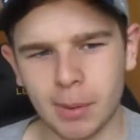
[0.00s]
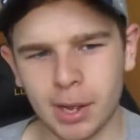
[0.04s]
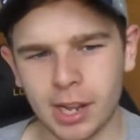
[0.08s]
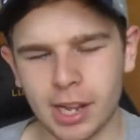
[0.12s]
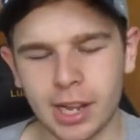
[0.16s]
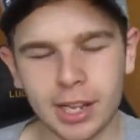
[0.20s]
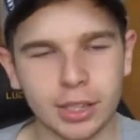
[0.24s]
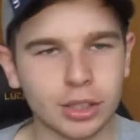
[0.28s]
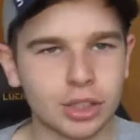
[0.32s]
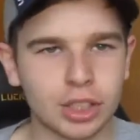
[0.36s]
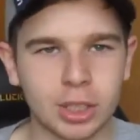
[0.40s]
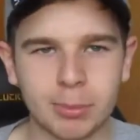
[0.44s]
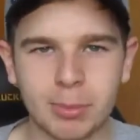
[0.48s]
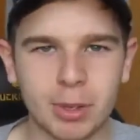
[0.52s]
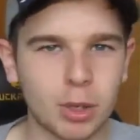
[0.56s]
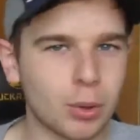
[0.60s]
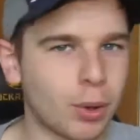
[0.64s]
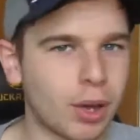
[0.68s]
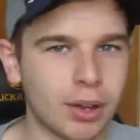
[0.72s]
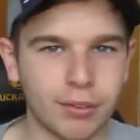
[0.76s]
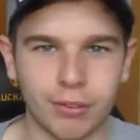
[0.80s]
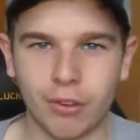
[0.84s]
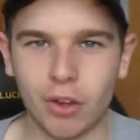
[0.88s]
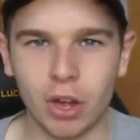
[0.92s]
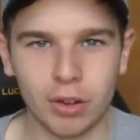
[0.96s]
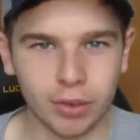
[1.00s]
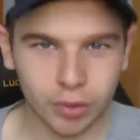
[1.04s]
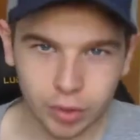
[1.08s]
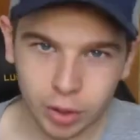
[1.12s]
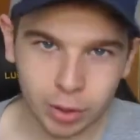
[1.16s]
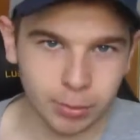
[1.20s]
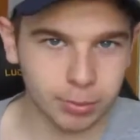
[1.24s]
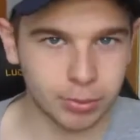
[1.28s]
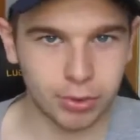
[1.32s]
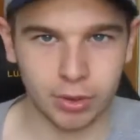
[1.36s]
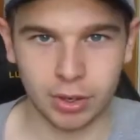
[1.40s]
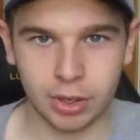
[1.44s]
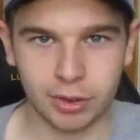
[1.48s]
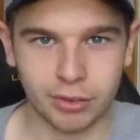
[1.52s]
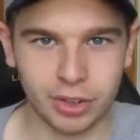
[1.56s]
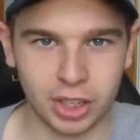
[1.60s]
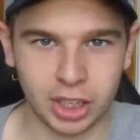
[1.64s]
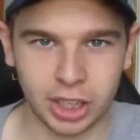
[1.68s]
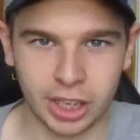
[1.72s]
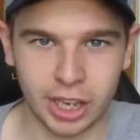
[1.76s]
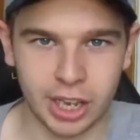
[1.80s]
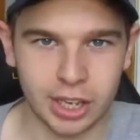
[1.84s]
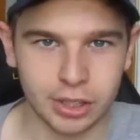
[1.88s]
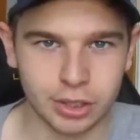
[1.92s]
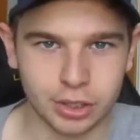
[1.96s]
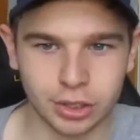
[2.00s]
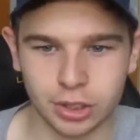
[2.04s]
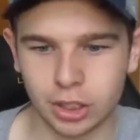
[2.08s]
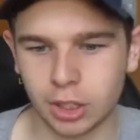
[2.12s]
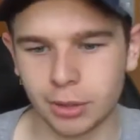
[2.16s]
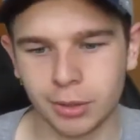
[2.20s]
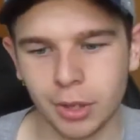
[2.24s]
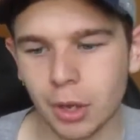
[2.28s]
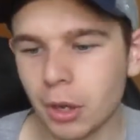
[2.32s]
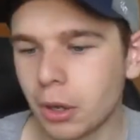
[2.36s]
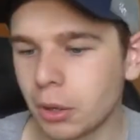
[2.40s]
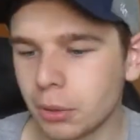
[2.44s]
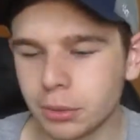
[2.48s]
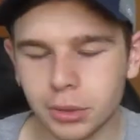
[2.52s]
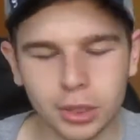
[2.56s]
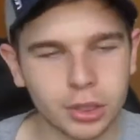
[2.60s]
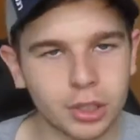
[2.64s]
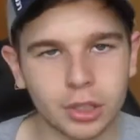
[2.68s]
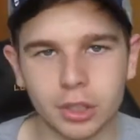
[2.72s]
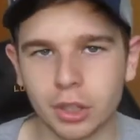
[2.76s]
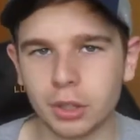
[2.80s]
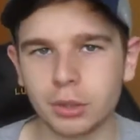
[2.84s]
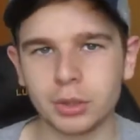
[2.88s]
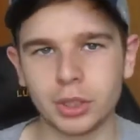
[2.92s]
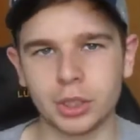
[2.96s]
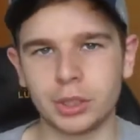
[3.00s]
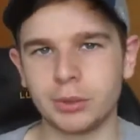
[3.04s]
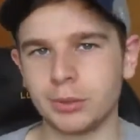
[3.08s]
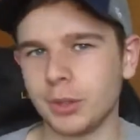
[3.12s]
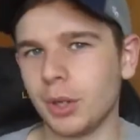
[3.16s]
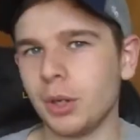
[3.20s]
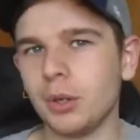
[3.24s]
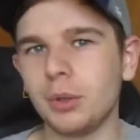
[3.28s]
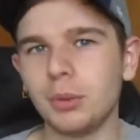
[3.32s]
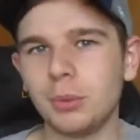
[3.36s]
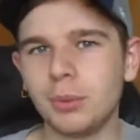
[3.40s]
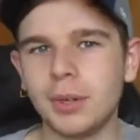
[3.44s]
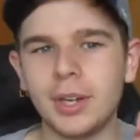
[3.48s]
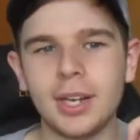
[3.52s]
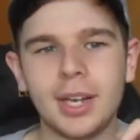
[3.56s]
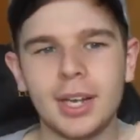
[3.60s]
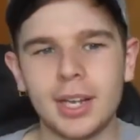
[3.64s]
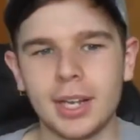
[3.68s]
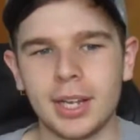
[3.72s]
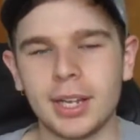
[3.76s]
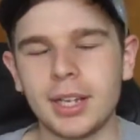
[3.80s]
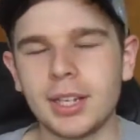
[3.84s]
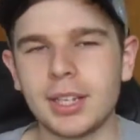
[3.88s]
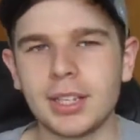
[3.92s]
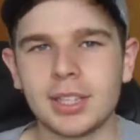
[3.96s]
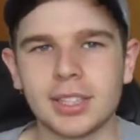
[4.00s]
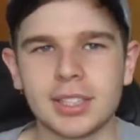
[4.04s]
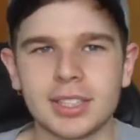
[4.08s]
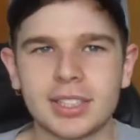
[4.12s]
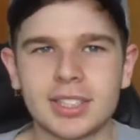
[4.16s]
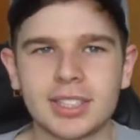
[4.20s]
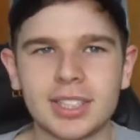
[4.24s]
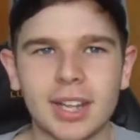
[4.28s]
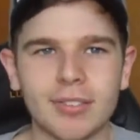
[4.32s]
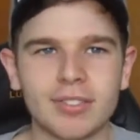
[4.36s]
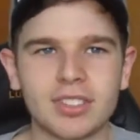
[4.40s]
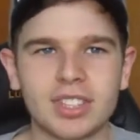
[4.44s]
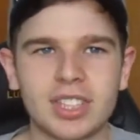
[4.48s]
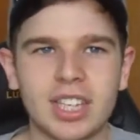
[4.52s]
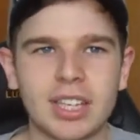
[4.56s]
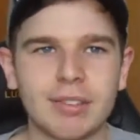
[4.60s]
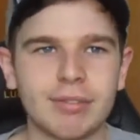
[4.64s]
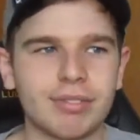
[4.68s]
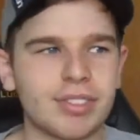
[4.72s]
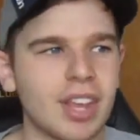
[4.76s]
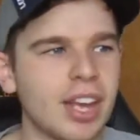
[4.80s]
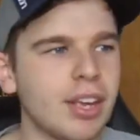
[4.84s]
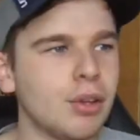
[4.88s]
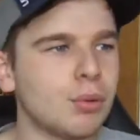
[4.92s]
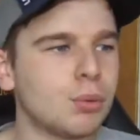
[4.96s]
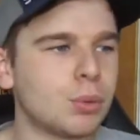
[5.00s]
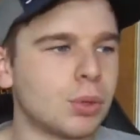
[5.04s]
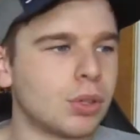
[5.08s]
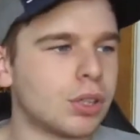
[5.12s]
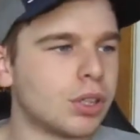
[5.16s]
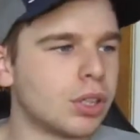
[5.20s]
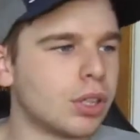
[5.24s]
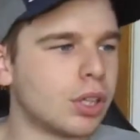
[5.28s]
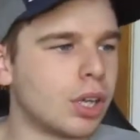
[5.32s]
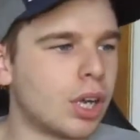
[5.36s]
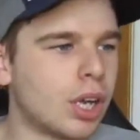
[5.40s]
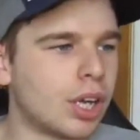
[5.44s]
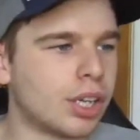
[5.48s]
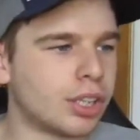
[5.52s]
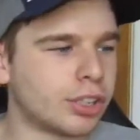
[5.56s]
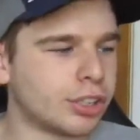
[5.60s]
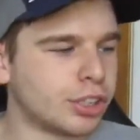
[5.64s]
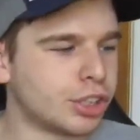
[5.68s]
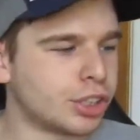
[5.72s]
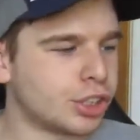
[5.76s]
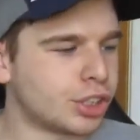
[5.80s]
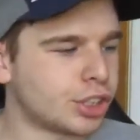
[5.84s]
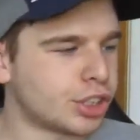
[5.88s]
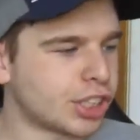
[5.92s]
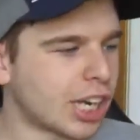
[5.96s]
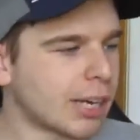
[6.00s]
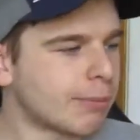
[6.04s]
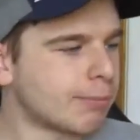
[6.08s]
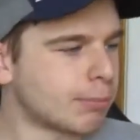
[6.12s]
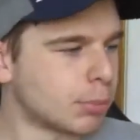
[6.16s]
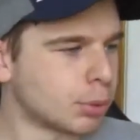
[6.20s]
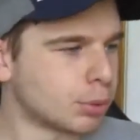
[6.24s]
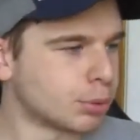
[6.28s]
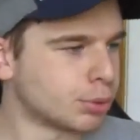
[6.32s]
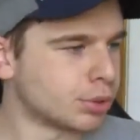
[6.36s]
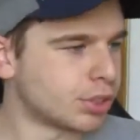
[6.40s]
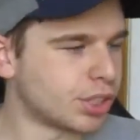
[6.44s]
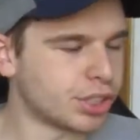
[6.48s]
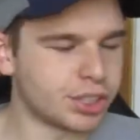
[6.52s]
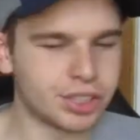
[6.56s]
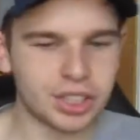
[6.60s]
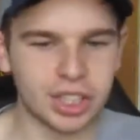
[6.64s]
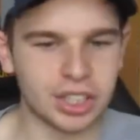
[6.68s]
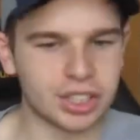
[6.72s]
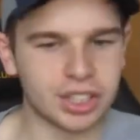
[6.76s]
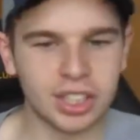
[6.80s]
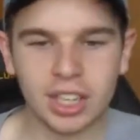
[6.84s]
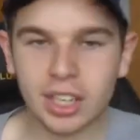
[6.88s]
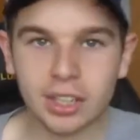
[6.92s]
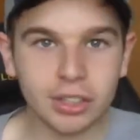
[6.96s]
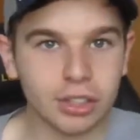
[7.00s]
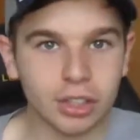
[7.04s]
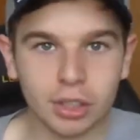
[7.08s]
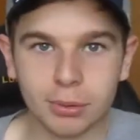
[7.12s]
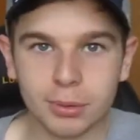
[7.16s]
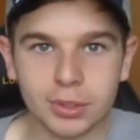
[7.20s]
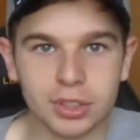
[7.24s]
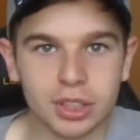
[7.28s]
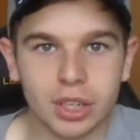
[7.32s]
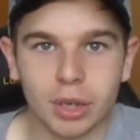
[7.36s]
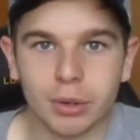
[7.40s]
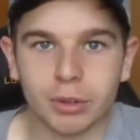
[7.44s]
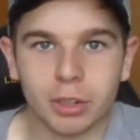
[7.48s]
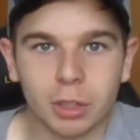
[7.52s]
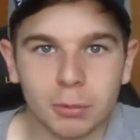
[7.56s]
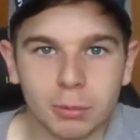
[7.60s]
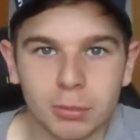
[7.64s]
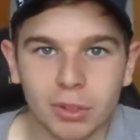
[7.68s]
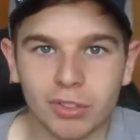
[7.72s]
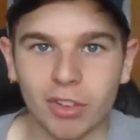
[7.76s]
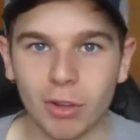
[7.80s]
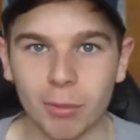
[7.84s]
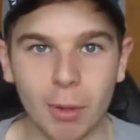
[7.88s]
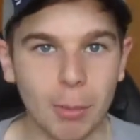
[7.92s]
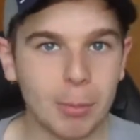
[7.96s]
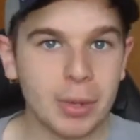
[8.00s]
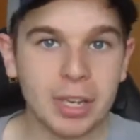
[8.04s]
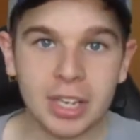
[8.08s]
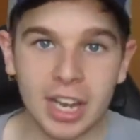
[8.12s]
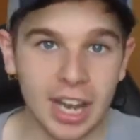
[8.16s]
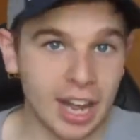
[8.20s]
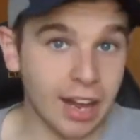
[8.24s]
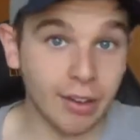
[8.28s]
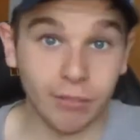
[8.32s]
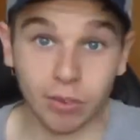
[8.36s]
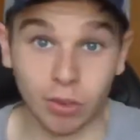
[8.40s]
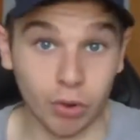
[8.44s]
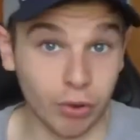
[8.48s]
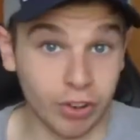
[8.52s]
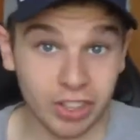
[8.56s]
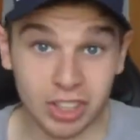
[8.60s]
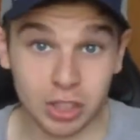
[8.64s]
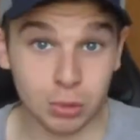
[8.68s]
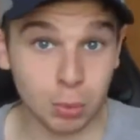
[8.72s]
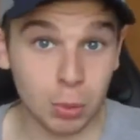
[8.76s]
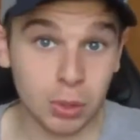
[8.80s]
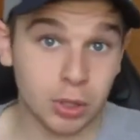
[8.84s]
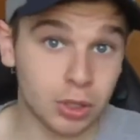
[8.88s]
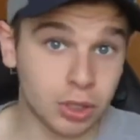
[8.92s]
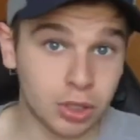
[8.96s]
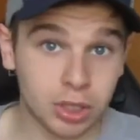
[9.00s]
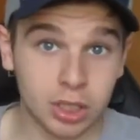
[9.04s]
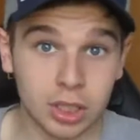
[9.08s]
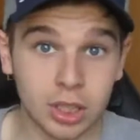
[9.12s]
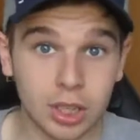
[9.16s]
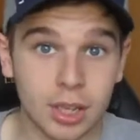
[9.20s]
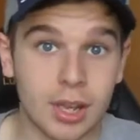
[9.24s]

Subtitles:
actually be quite further up than the relegation zone. No. 17th, they were shambles this season. I don't know what's going on with them. I mean, they have Chris Wood.